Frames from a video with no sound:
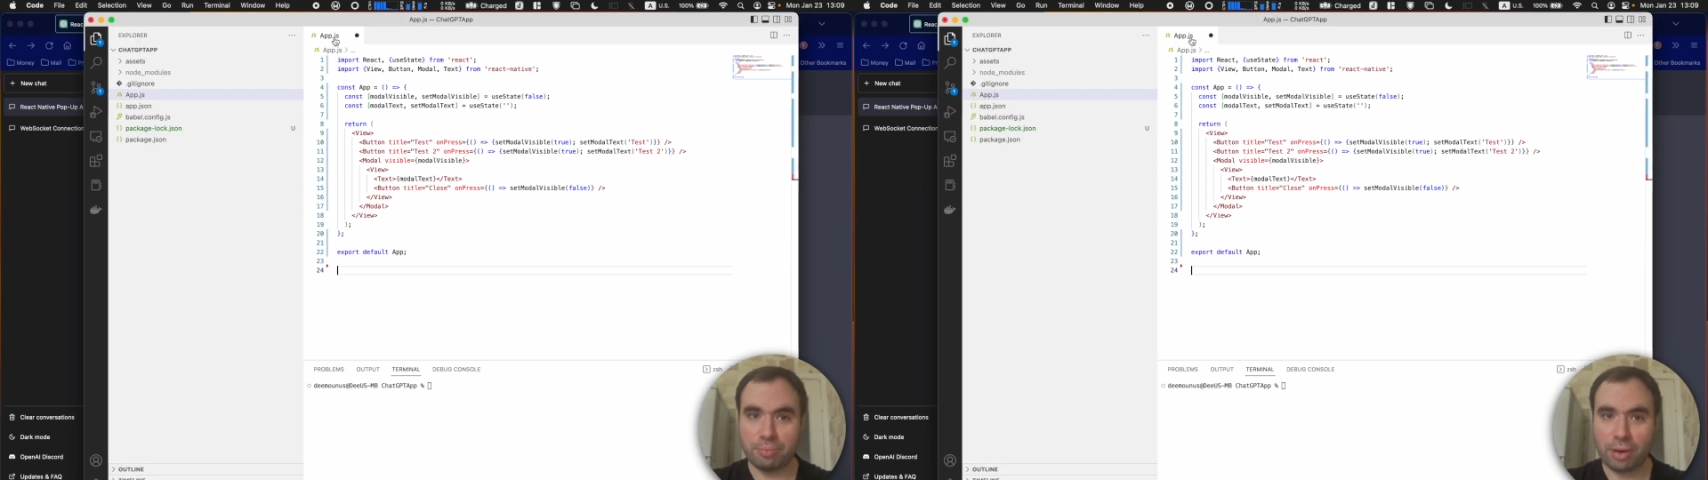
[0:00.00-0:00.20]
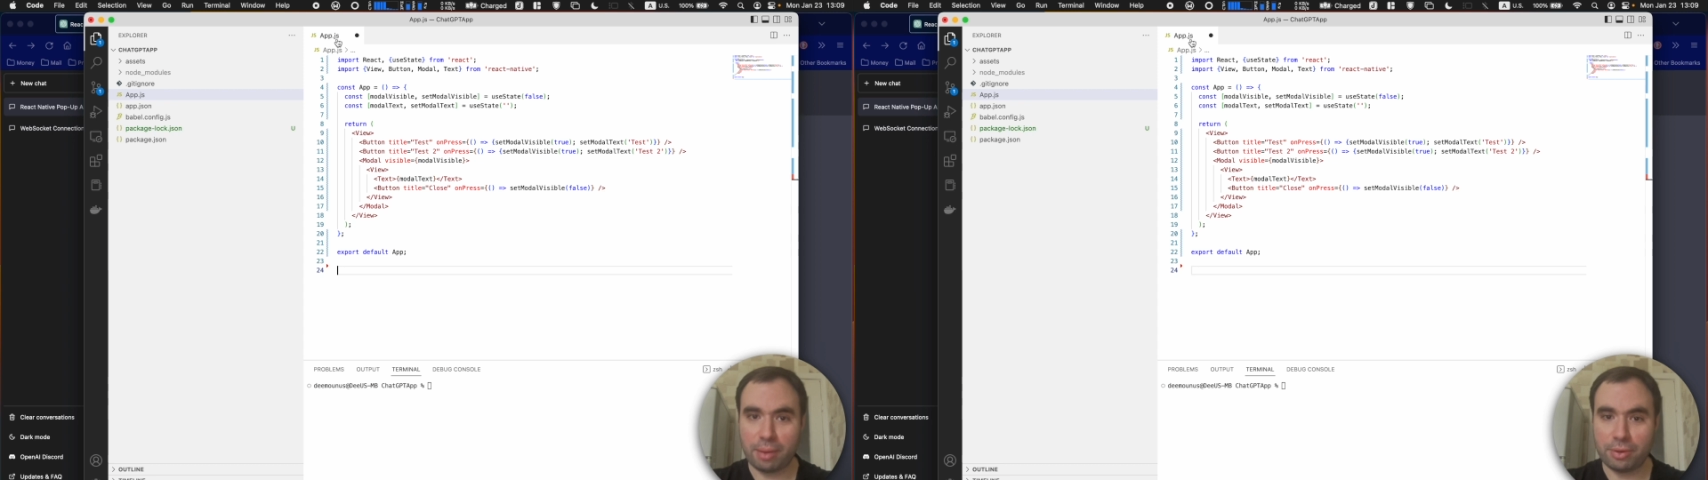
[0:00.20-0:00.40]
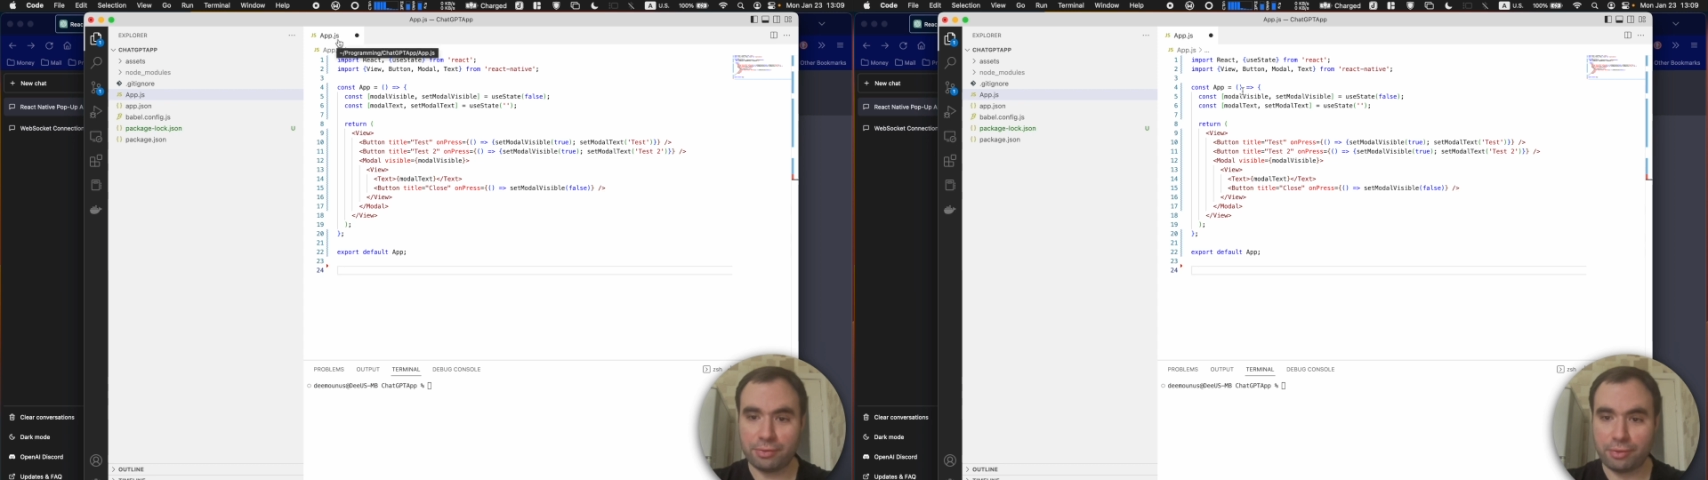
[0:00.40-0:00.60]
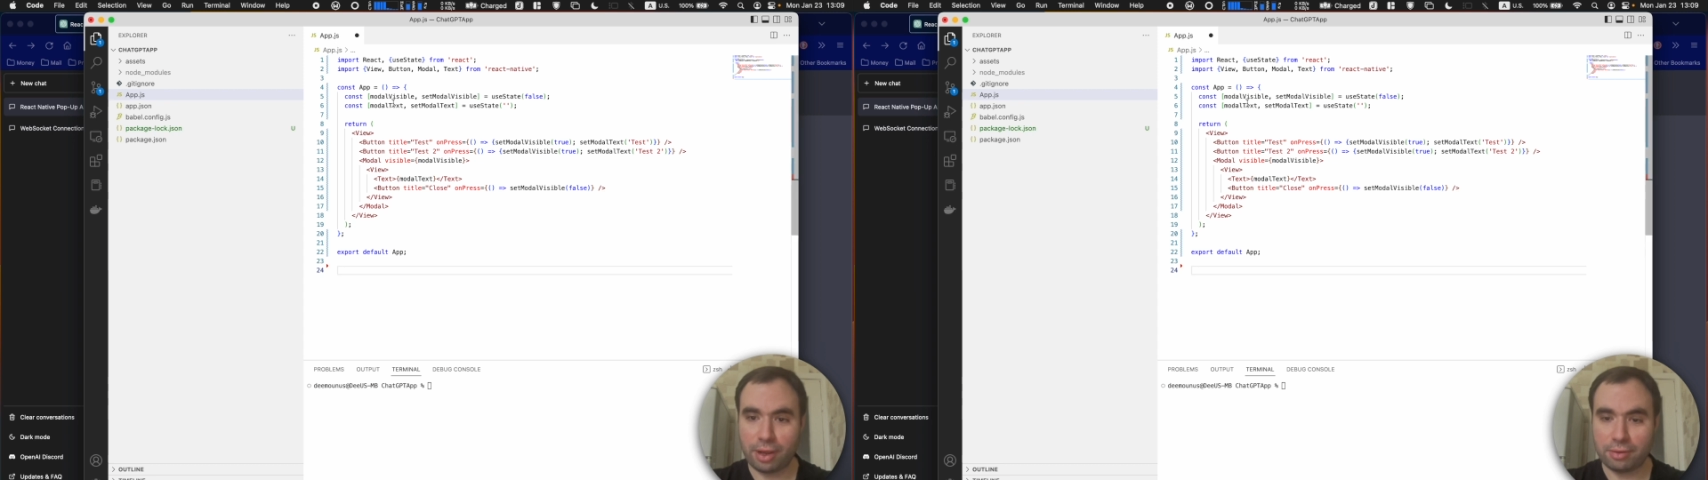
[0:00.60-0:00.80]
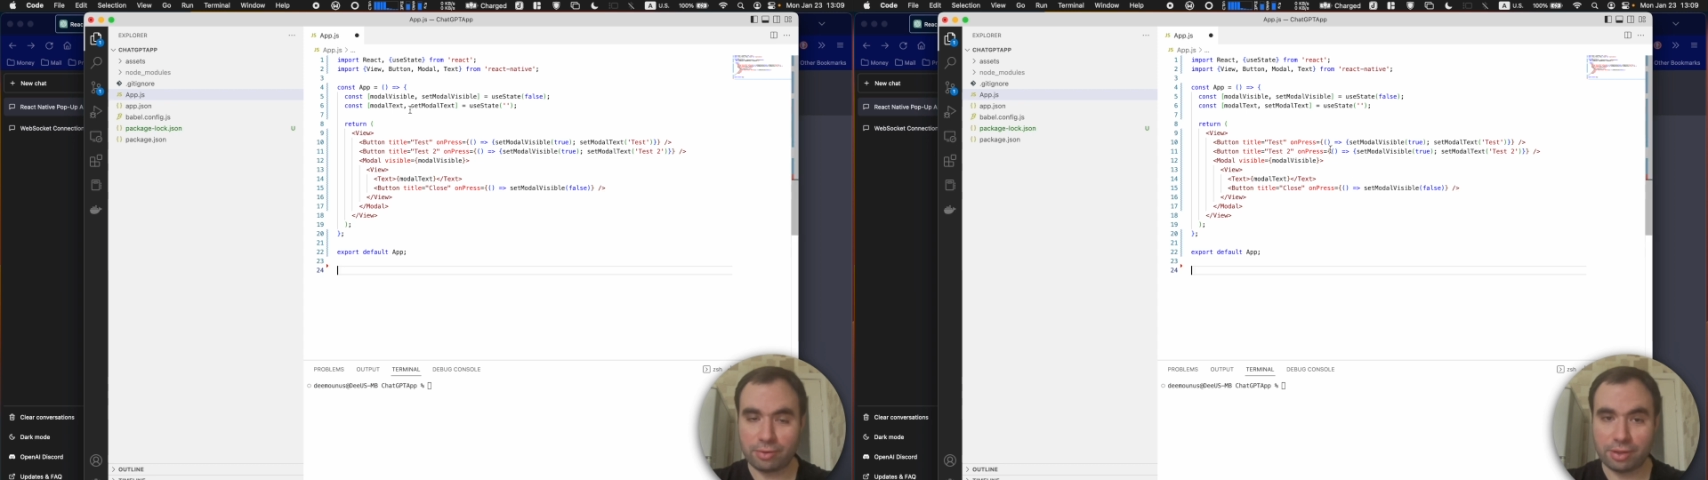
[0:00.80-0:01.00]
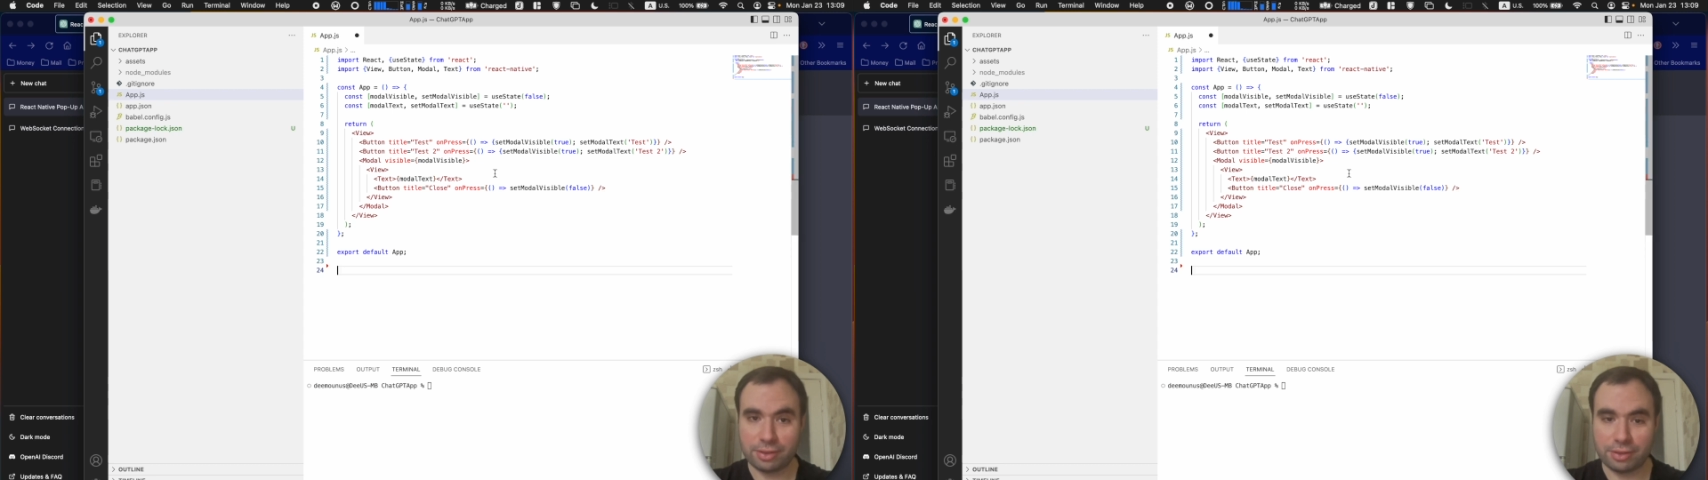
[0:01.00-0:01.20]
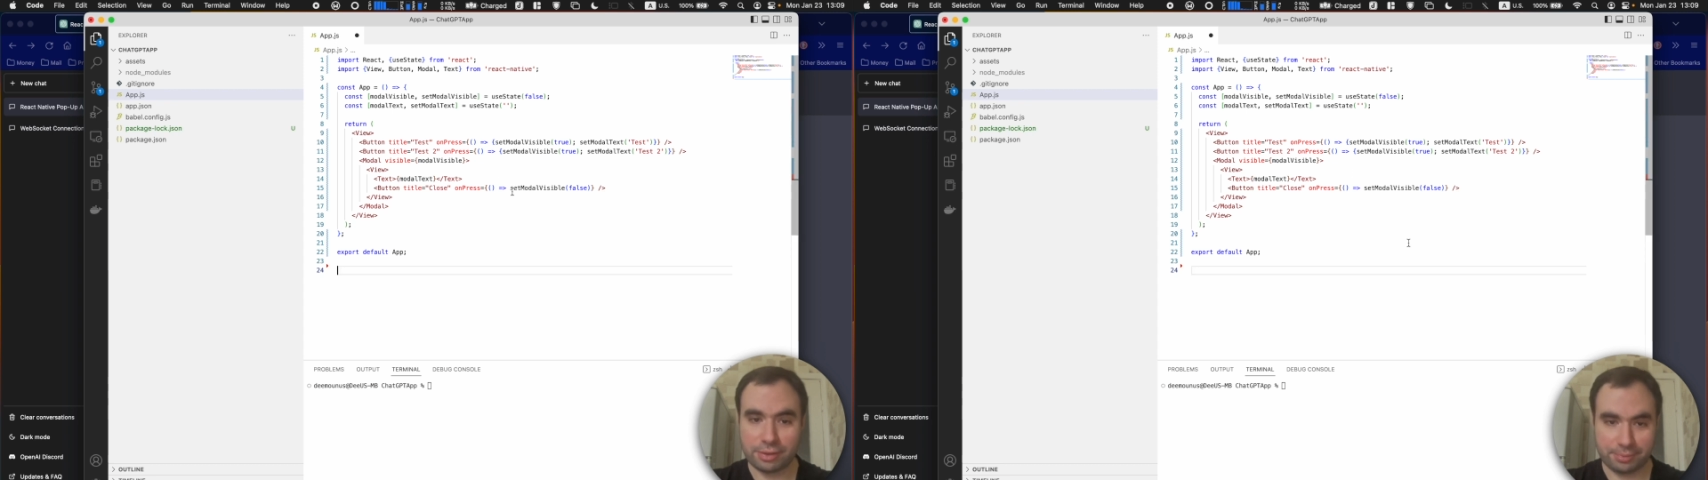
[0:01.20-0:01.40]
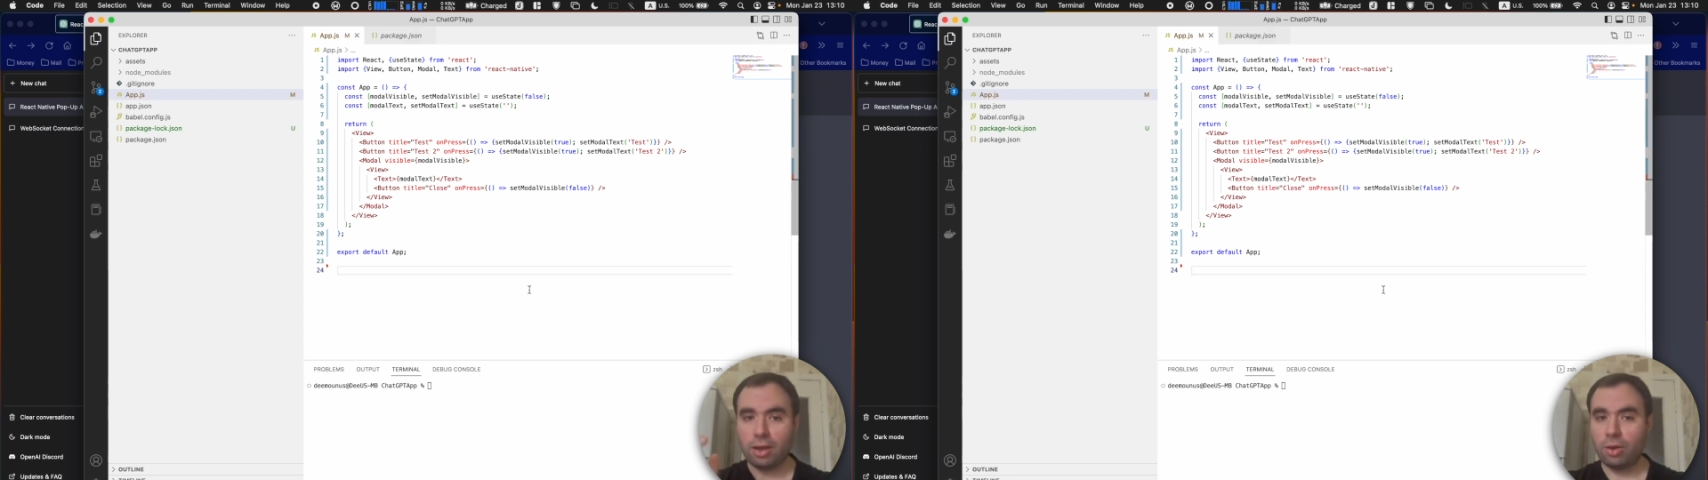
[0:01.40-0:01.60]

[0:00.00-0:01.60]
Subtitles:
primary file right here.